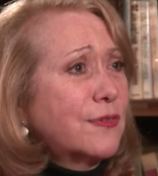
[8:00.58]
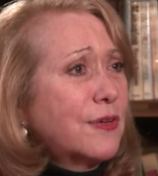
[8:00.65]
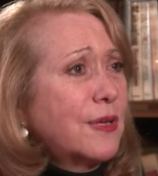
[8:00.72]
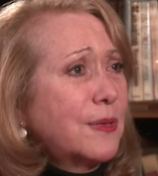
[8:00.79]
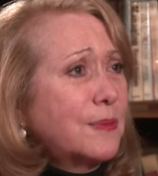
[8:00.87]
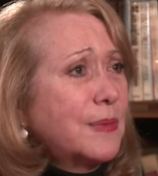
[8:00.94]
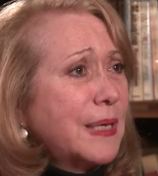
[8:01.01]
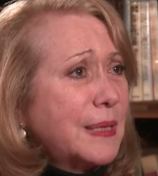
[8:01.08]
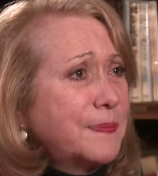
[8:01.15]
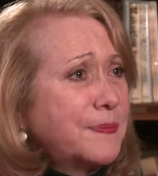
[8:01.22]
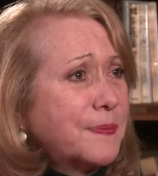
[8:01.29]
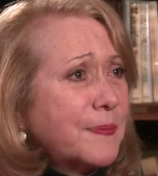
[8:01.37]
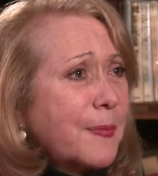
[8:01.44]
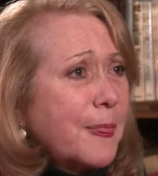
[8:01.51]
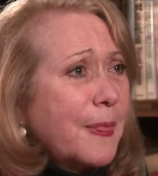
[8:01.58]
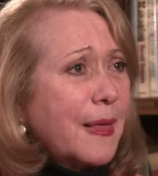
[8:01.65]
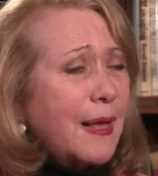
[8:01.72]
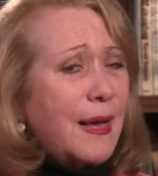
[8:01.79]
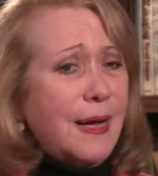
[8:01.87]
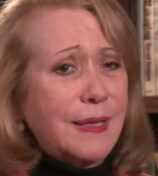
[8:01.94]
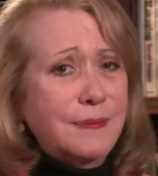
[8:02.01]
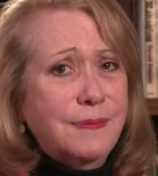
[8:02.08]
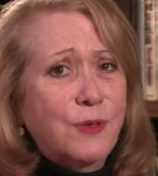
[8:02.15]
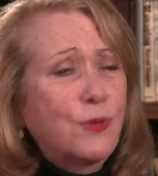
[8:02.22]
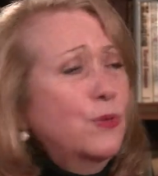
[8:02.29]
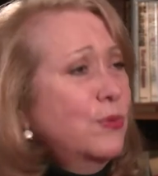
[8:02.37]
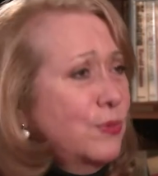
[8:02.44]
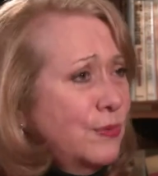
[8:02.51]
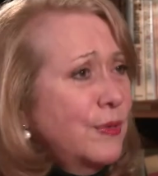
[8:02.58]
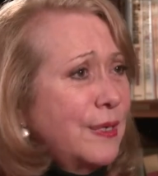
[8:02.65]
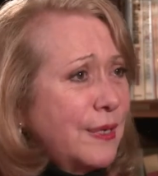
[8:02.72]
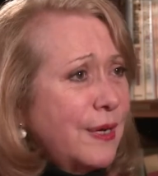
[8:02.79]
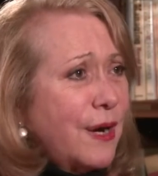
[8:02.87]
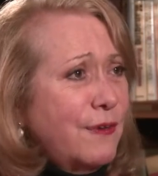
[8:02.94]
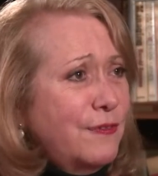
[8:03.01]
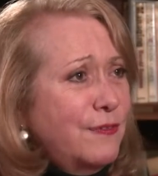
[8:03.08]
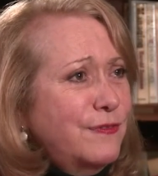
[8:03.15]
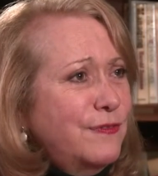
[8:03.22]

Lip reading: Colombia, who are,